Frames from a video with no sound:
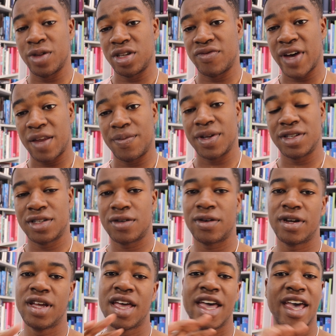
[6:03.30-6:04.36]
you this fountain pen
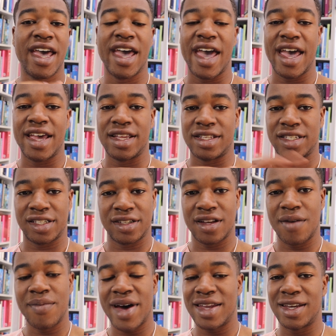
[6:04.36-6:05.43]
store. And
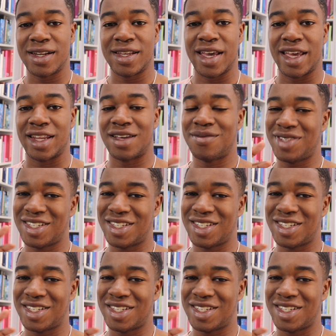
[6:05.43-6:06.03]
I'm not done yet. I'm